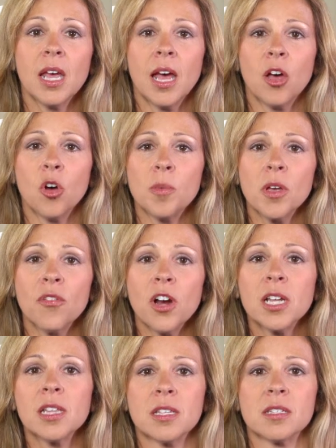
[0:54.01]
I hope you have
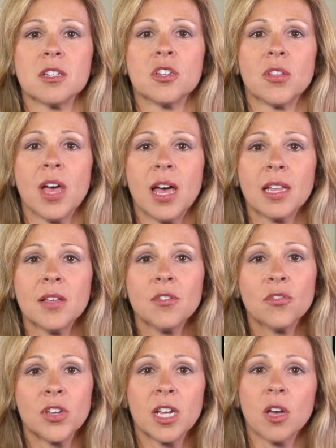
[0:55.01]
already listened to the high-level
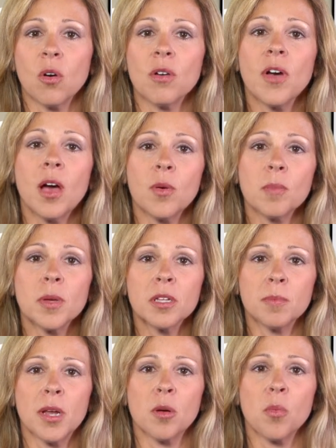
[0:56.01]
video of how we
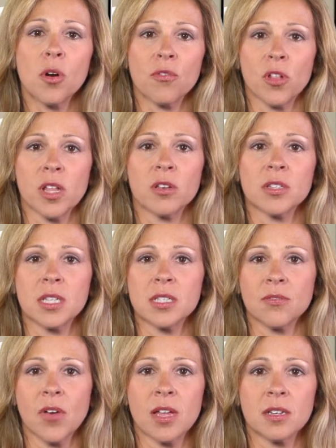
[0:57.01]
build better portfolios at
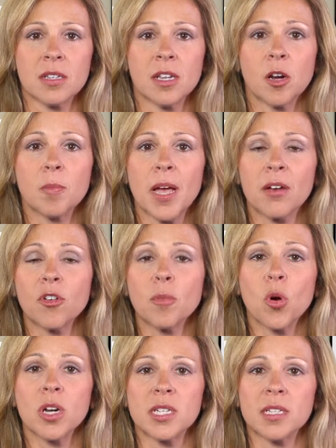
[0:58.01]
Savant and are back for
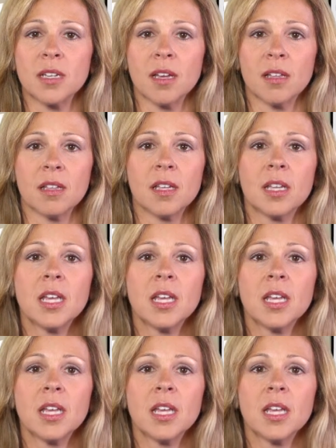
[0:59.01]
more detail.